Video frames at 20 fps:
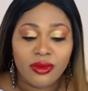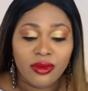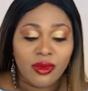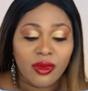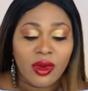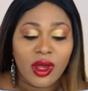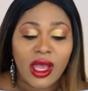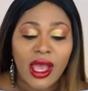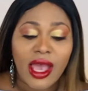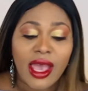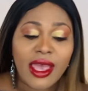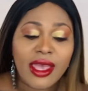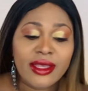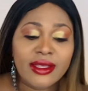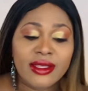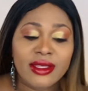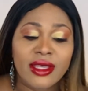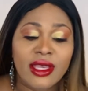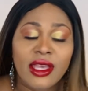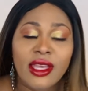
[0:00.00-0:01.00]

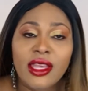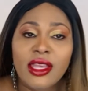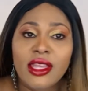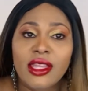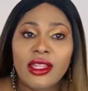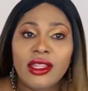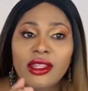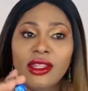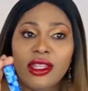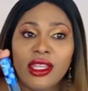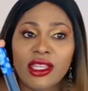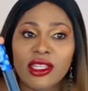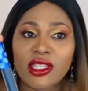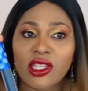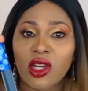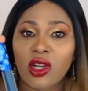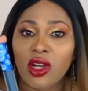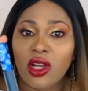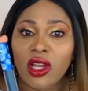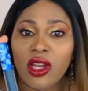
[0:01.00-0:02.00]
Guys, this
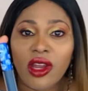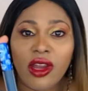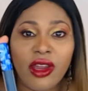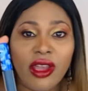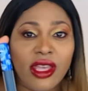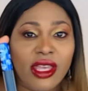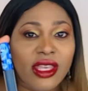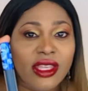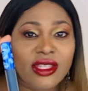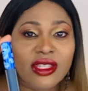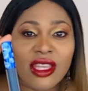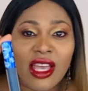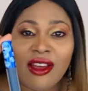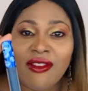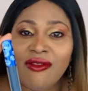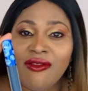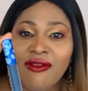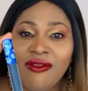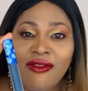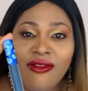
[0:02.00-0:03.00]
color is a
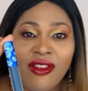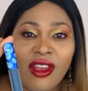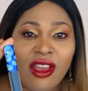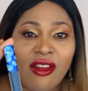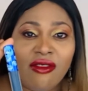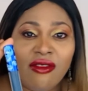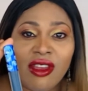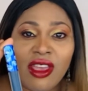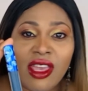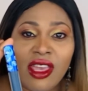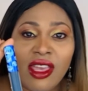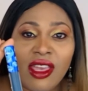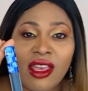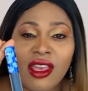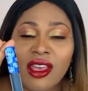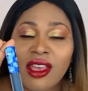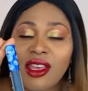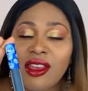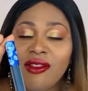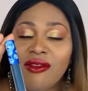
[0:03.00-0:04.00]
very,
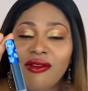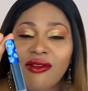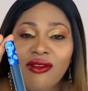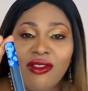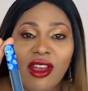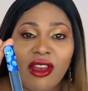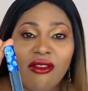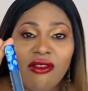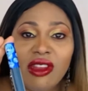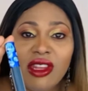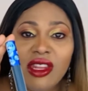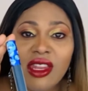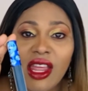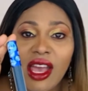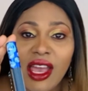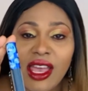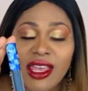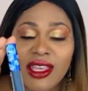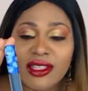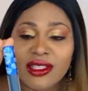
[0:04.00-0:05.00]
very
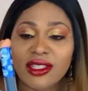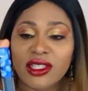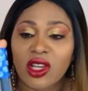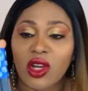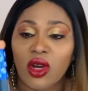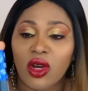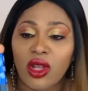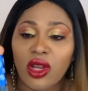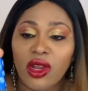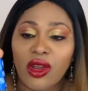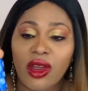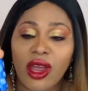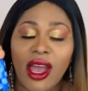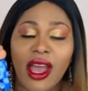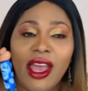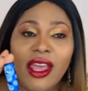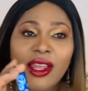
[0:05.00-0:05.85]
nice color.